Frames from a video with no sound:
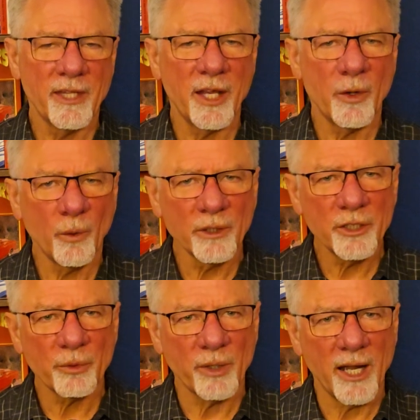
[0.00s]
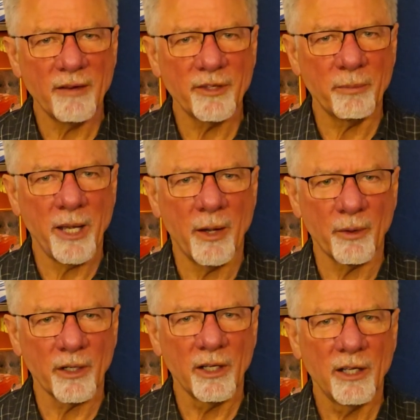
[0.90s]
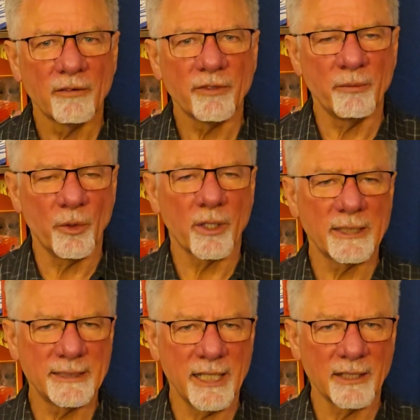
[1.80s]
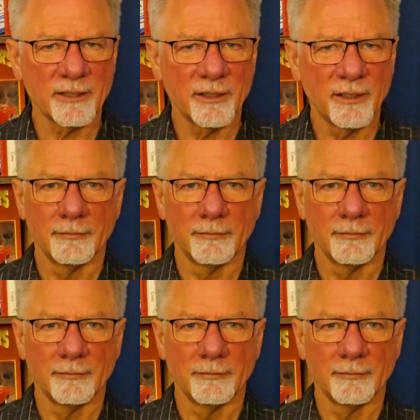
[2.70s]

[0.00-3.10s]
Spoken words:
they only derive their power from your consent.